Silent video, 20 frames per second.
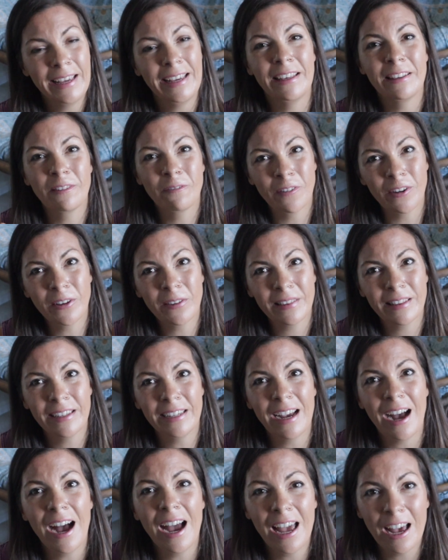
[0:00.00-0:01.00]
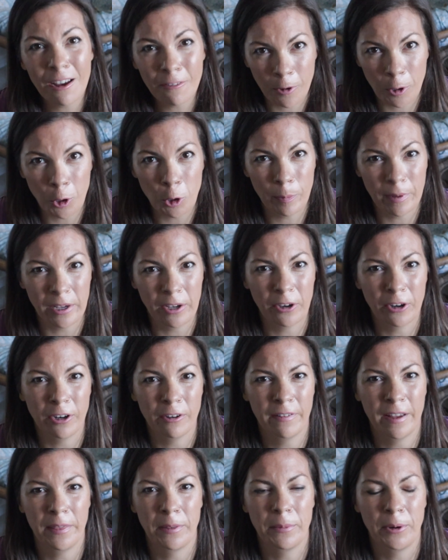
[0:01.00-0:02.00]
is, firstly, I have whooping
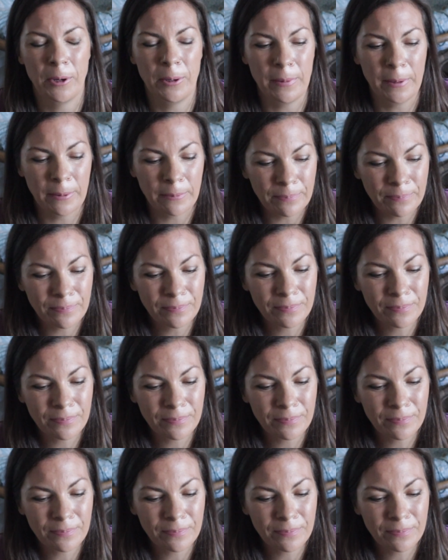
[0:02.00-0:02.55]
cough at the moment.